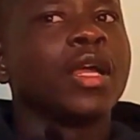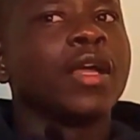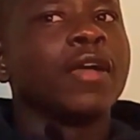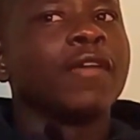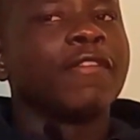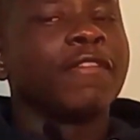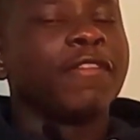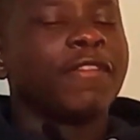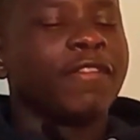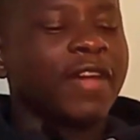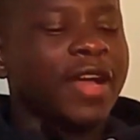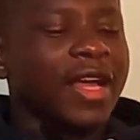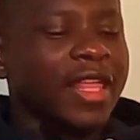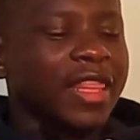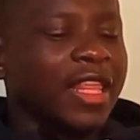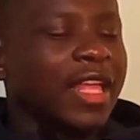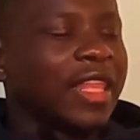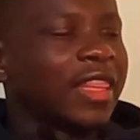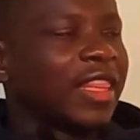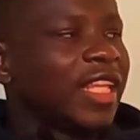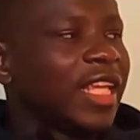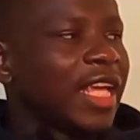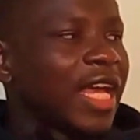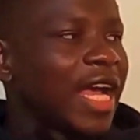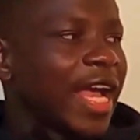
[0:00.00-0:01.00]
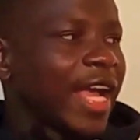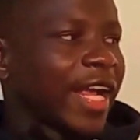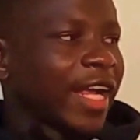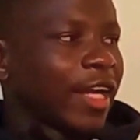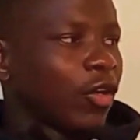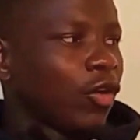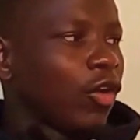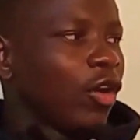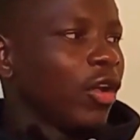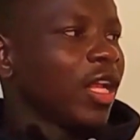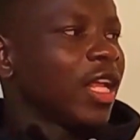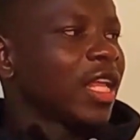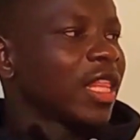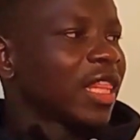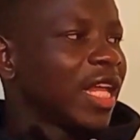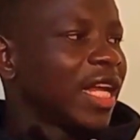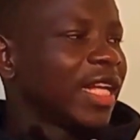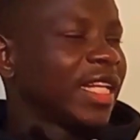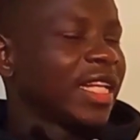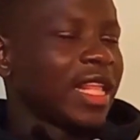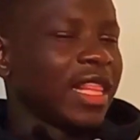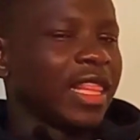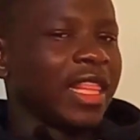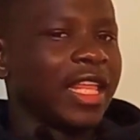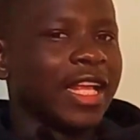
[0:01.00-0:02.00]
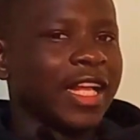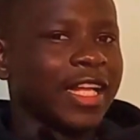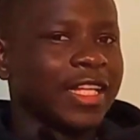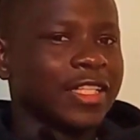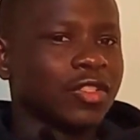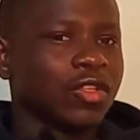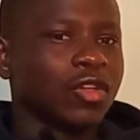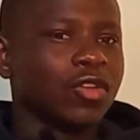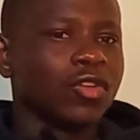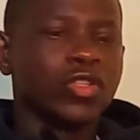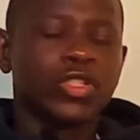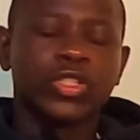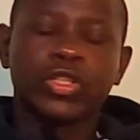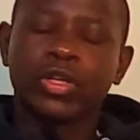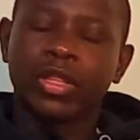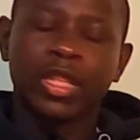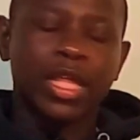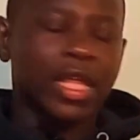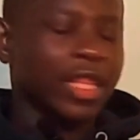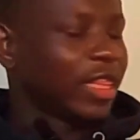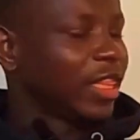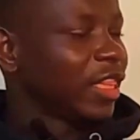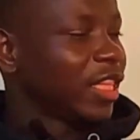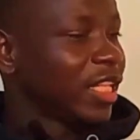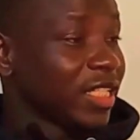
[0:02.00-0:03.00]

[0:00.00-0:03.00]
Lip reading: further, they acknowledge that in the resolution that